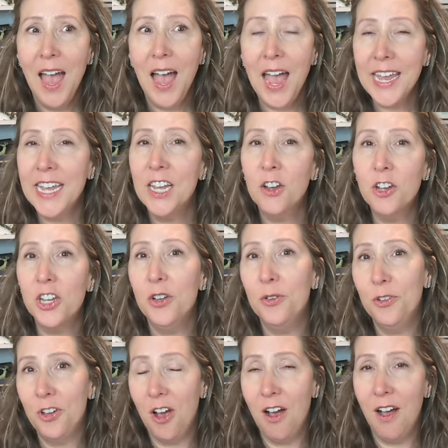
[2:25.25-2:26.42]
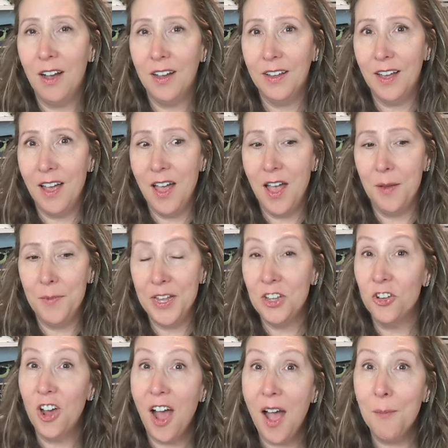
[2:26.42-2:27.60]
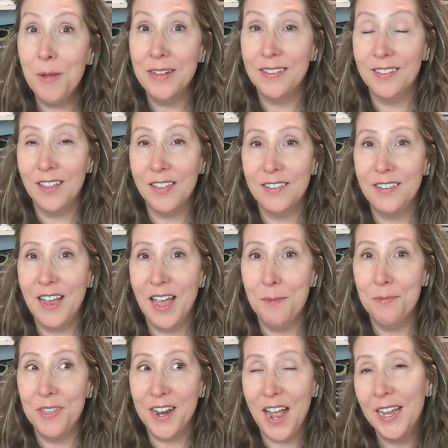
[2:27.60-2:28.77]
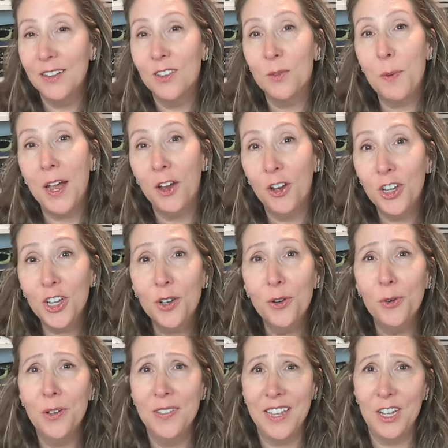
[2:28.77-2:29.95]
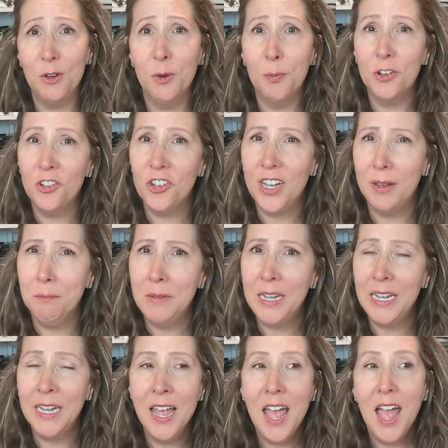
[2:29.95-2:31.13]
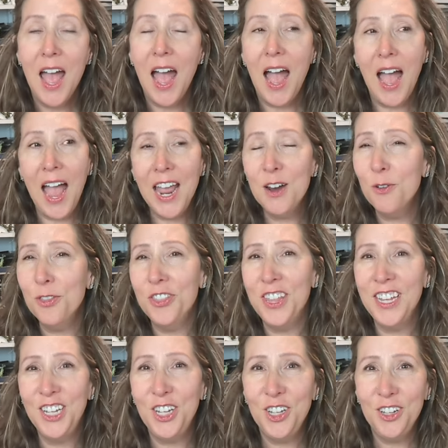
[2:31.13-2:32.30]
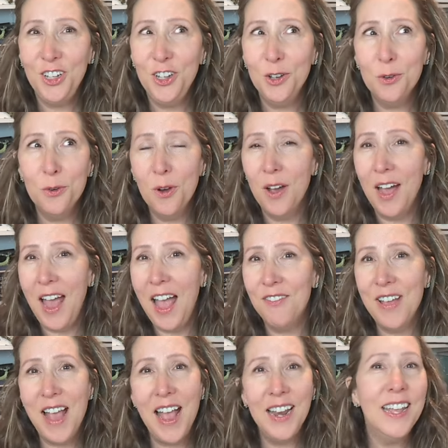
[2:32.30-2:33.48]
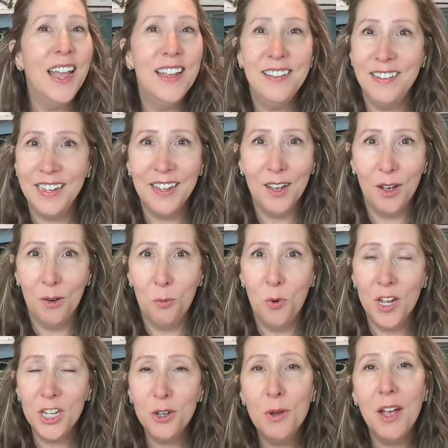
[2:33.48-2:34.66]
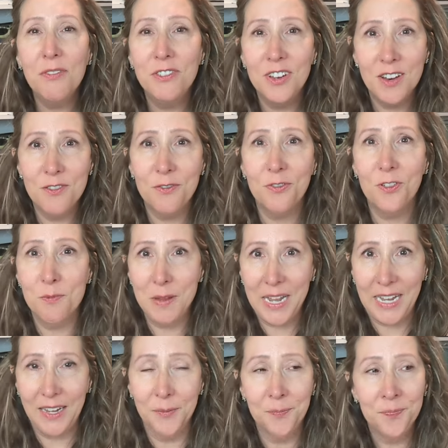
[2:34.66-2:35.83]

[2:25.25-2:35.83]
I hear you talk um, in your comments a lot of the time that I inspire you and that you appreciate me. I don't think you have any idea what you have done for me.